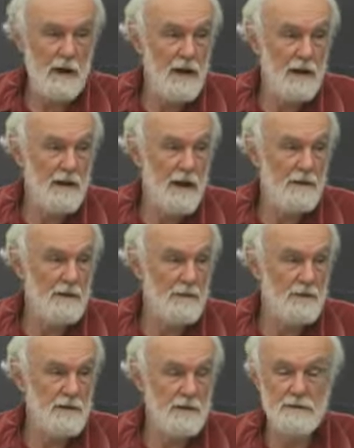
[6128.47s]
And, and there
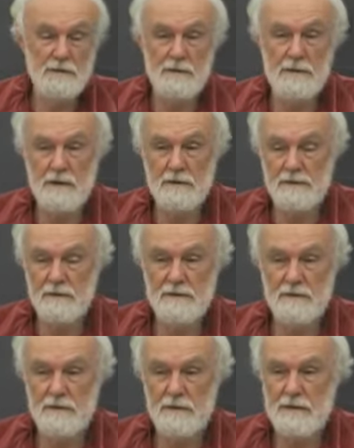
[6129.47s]
was a, you know,
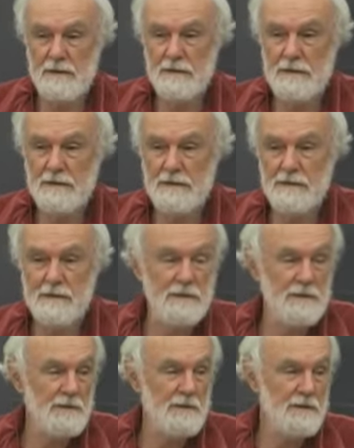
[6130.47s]

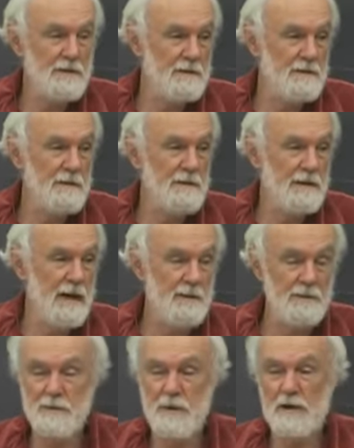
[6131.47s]
there was
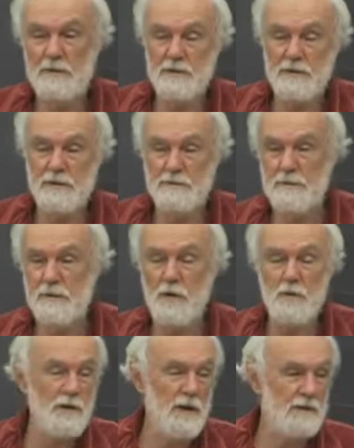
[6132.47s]
games played between
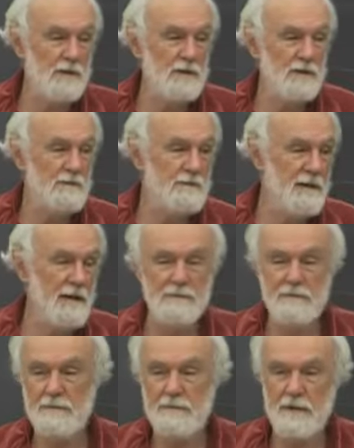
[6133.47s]
corporations and they,
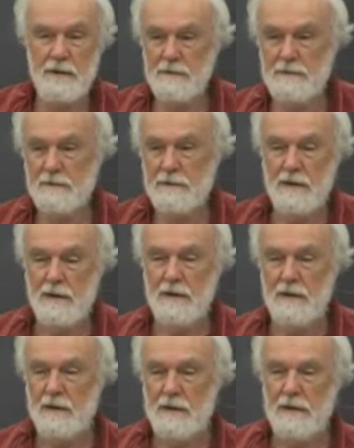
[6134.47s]
you know,
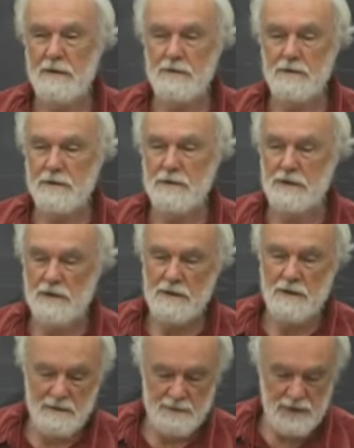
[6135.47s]
they do all these things.
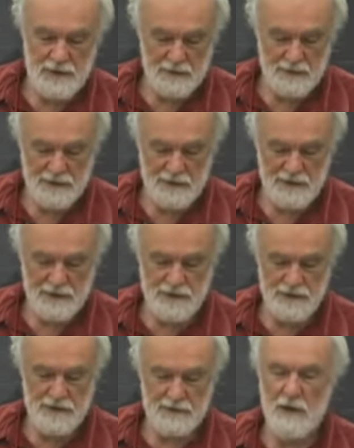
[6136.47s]
So, but it was kind of
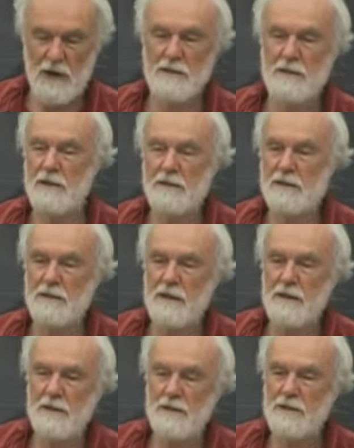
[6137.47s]
interesting. Marx kind of said
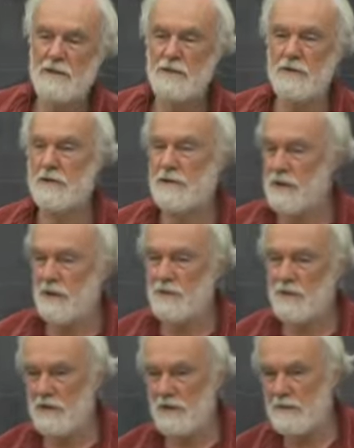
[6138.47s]
they can only do this
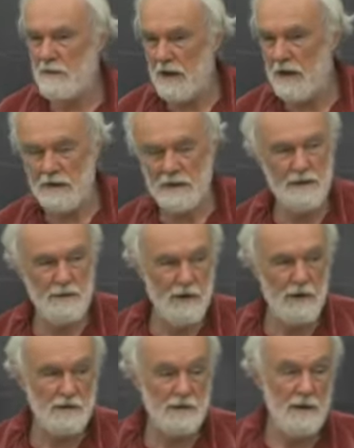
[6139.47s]
exceptionally, but it, it
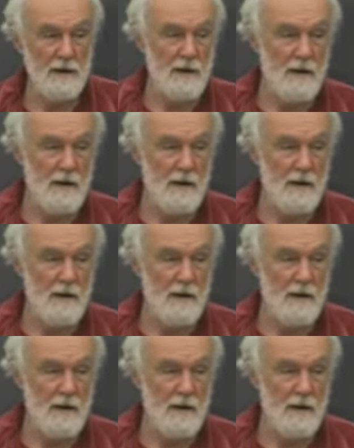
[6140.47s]
was,